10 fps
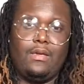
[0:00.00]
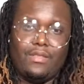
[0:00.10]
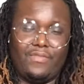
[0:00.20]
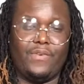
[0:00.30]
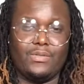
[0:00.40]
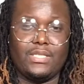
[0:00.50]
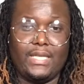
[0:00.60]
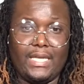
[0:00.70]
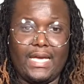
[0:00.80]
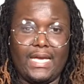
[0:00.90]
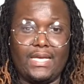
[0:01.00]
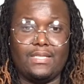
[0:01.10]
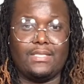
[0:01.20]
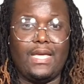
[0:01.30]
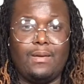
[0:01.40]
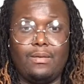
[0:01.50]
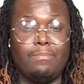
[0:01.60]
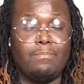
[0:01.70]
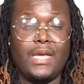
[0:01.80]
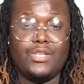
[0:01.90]
the first lady has a
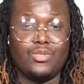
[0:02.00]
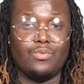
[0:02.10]
major